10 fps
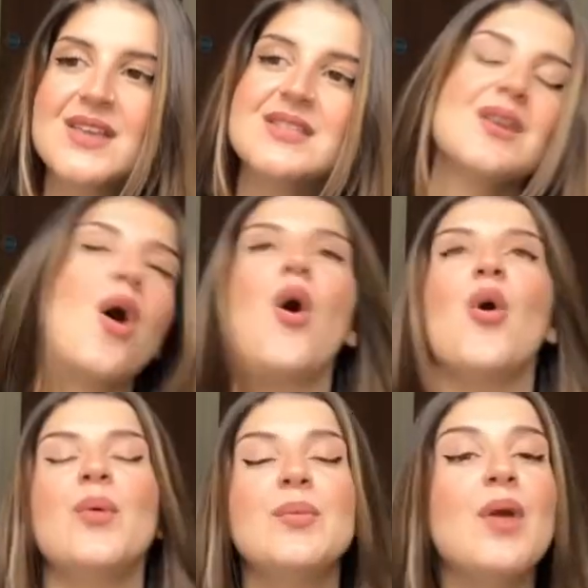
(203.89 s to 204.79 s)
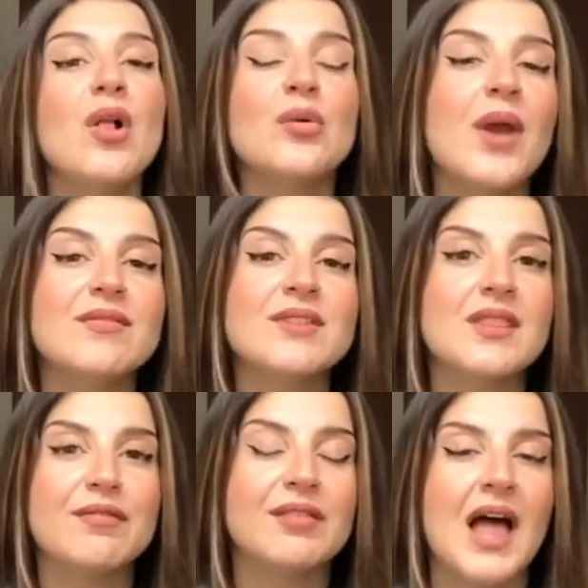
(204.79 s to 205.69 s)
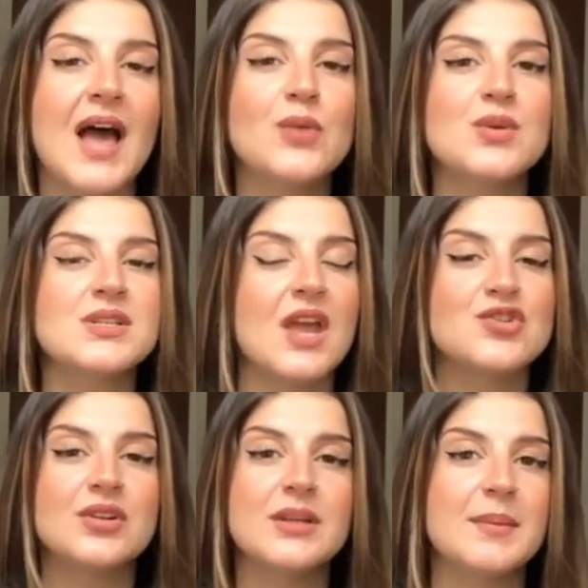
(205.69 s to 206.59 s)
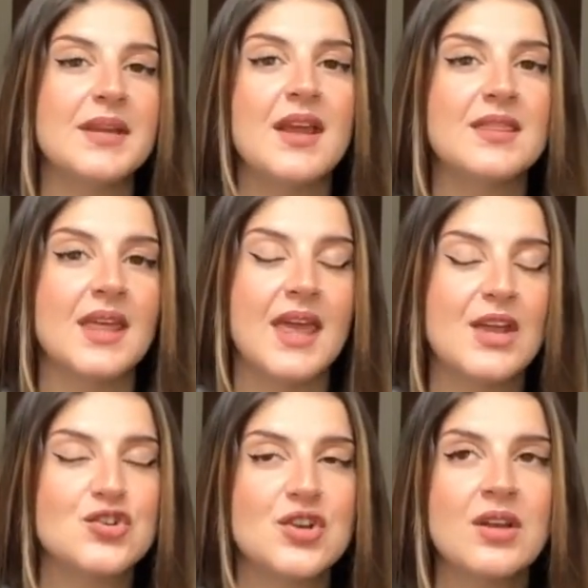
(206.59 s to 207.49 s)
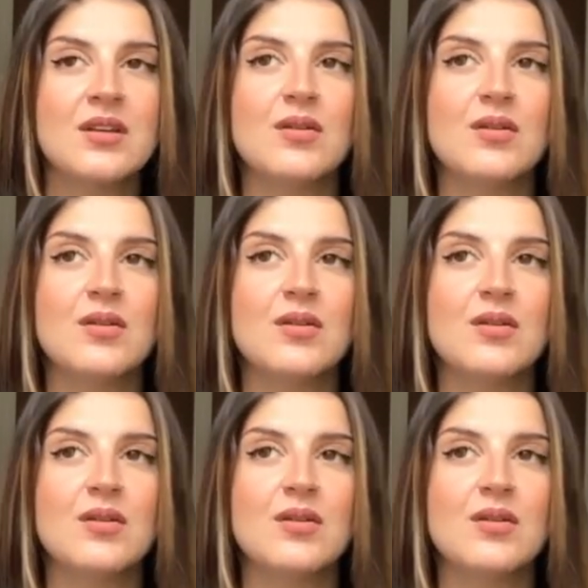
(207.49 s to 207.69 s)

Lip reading: So when we all arrived at the flat, we scheduled a meeting at the kitchen,